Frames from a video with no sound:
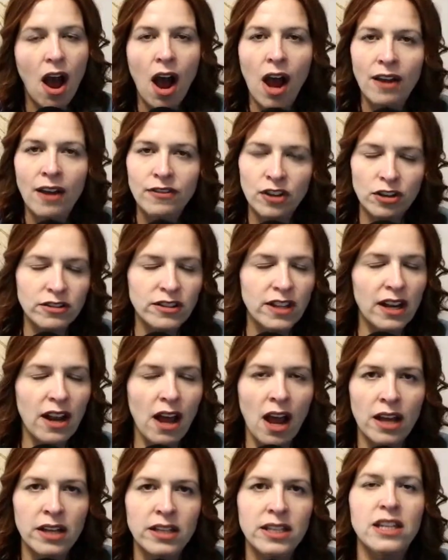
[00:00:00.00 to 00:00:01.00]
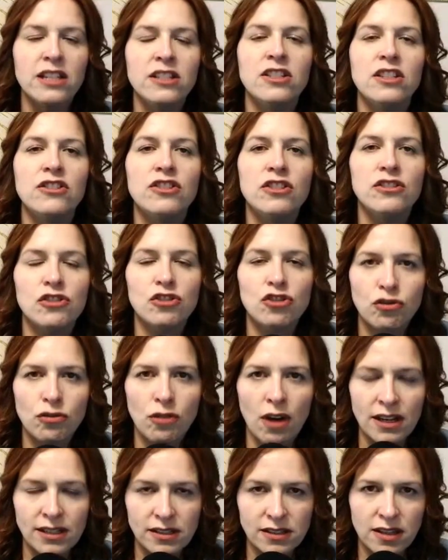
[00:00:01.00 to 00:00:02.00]
I've learned that I need to just
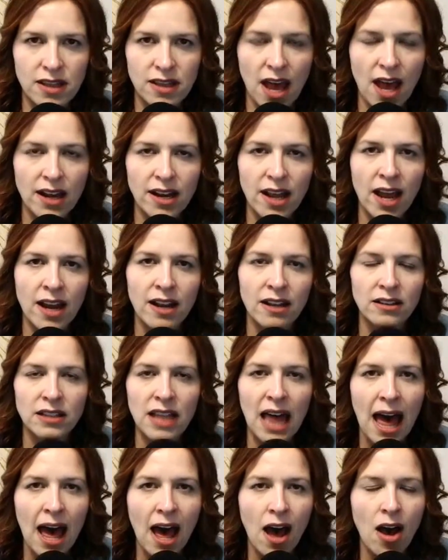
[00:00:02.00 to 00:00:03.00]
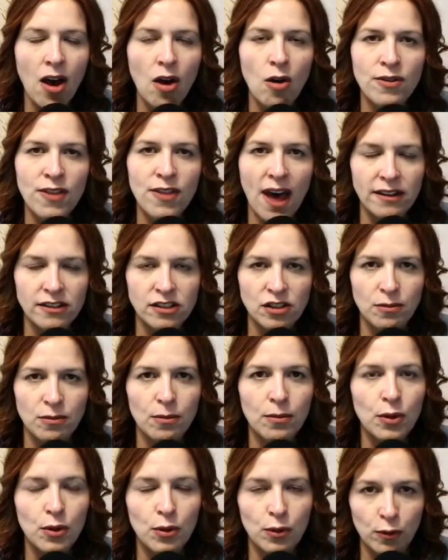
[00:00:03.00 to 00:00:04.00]
trust that and allow that to
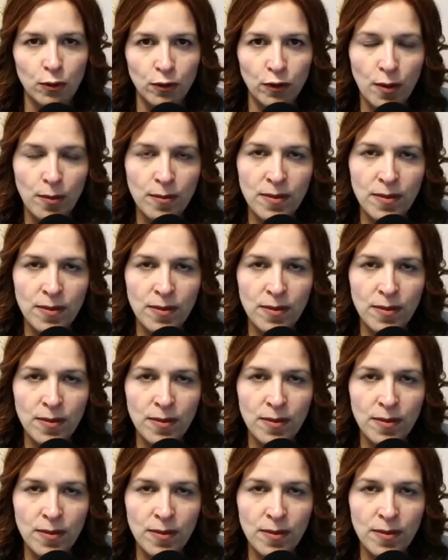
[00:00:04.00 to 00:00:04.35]
move